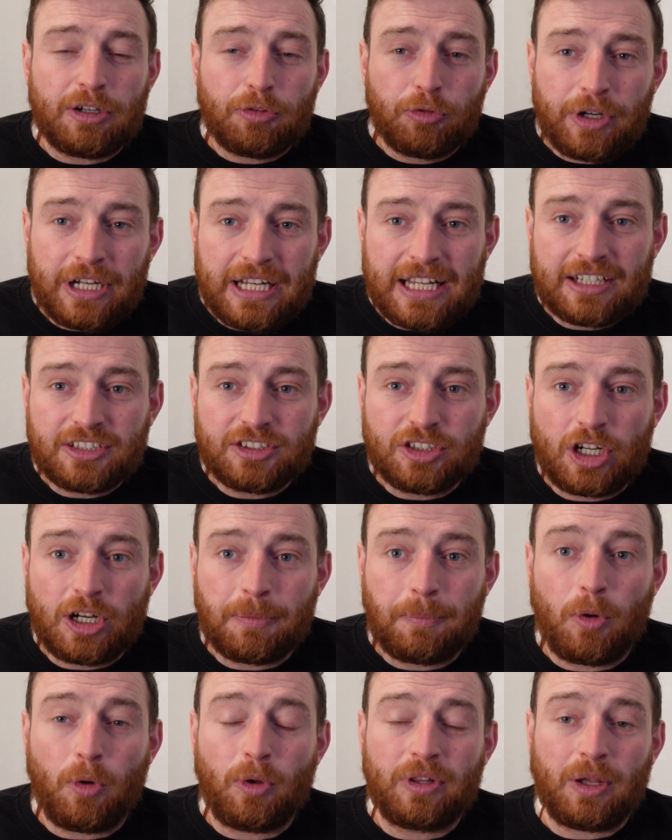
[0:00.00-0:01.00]
they're really
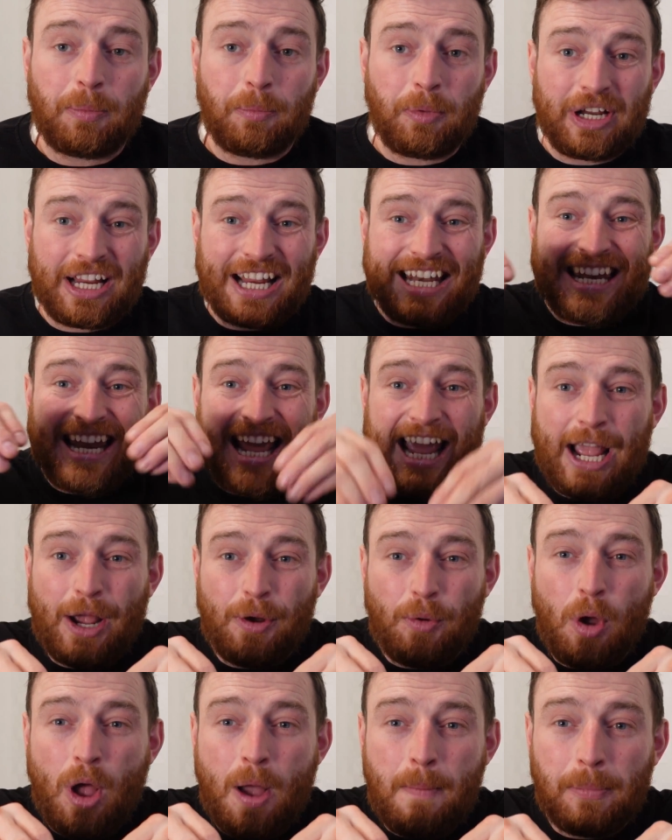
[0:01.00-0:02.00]
excited about what they're bringing
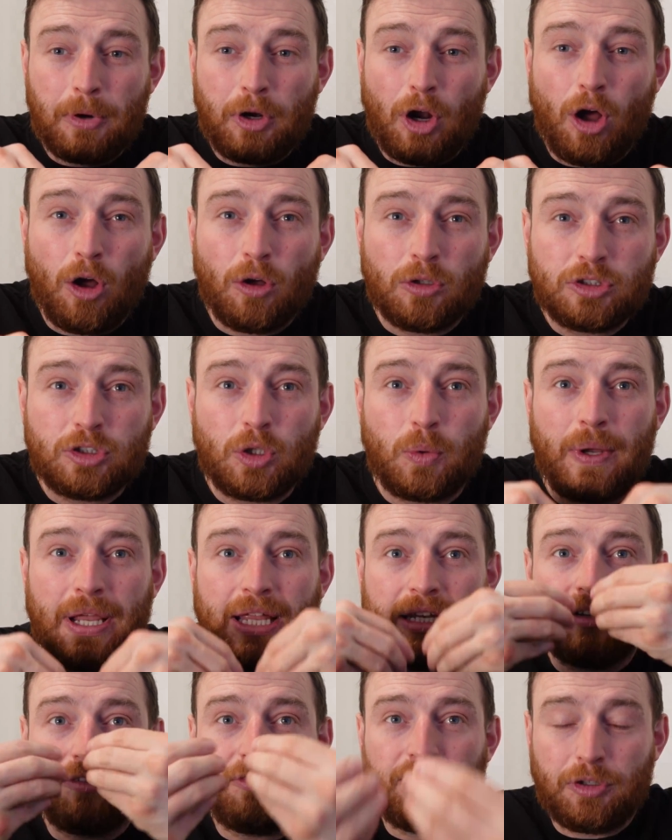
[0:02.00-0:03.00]
now, but also
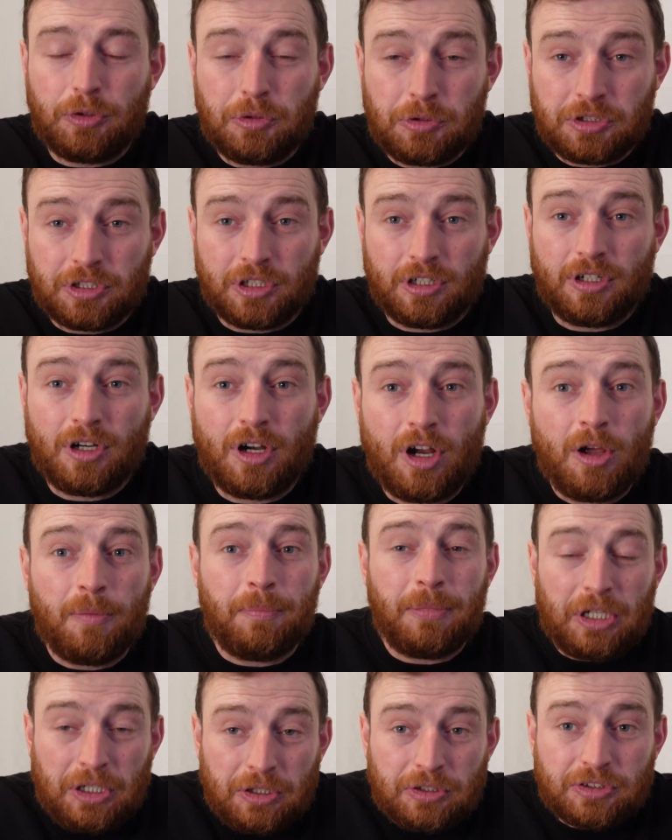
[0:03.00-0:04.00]
in the future.
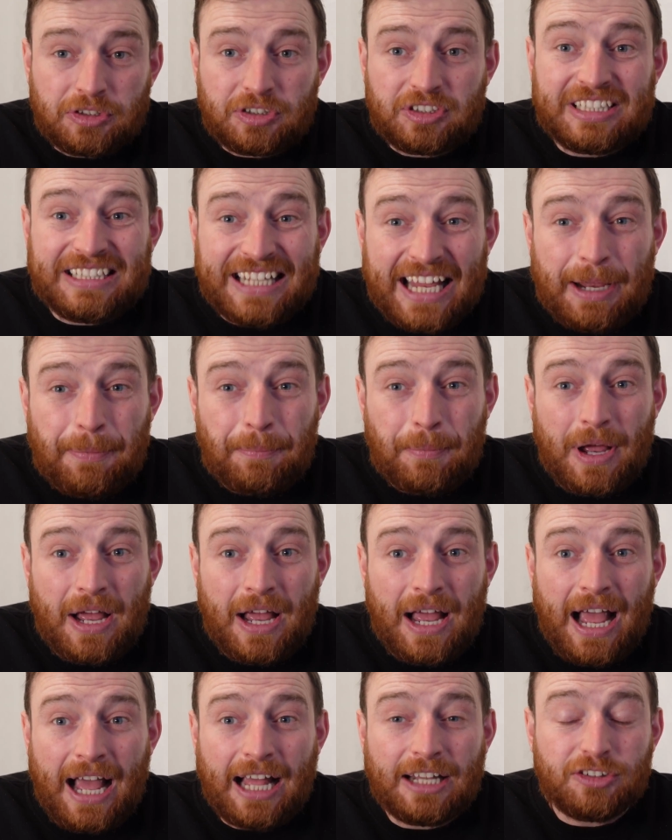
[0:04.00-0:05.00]
Because to them,
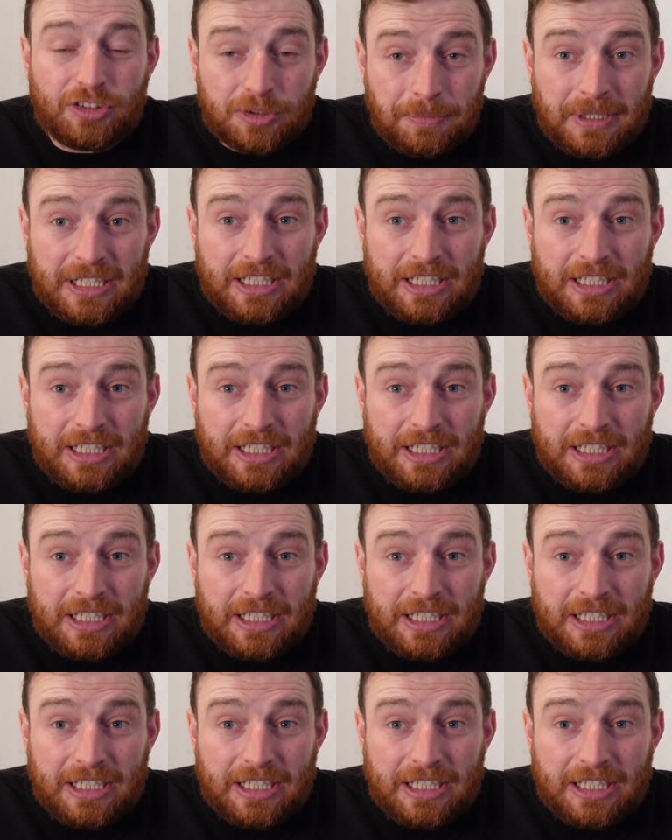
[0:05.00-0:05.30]
and to